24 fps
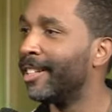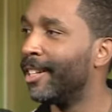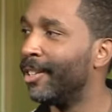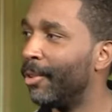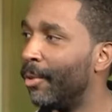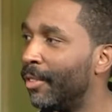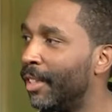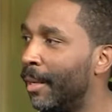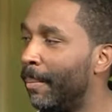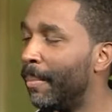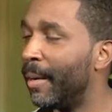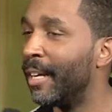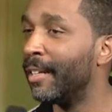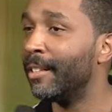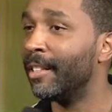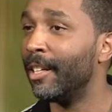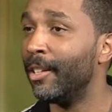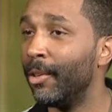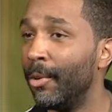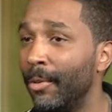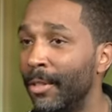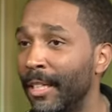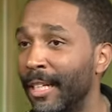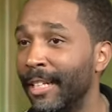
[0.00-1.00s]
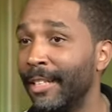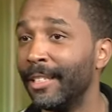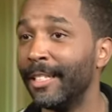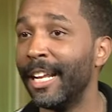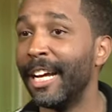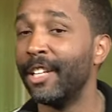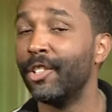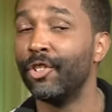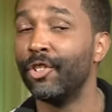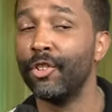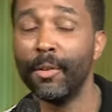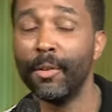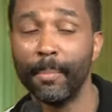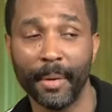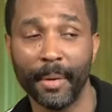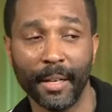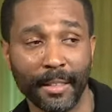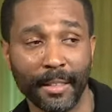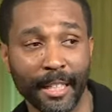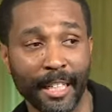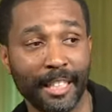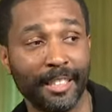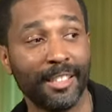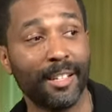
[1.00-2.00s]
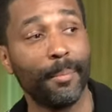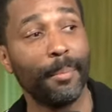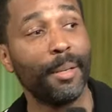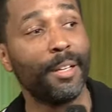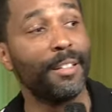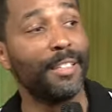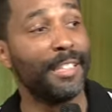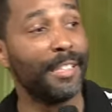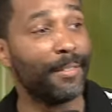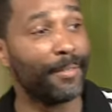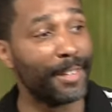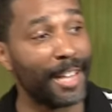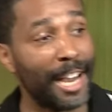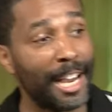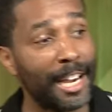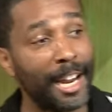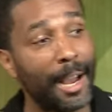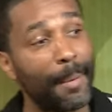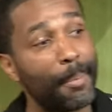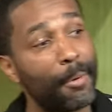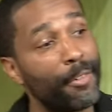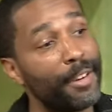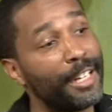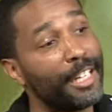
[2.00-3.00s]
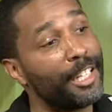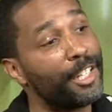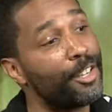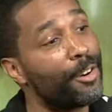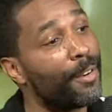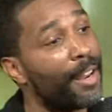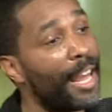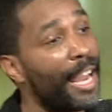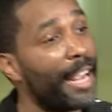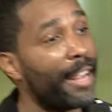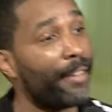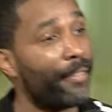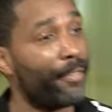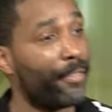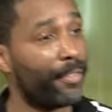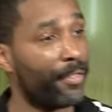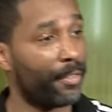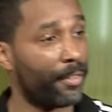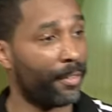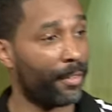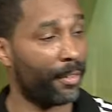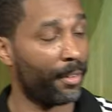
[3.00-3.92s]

the anointing because the anointing is not your ability, it's the ability of God operating in your life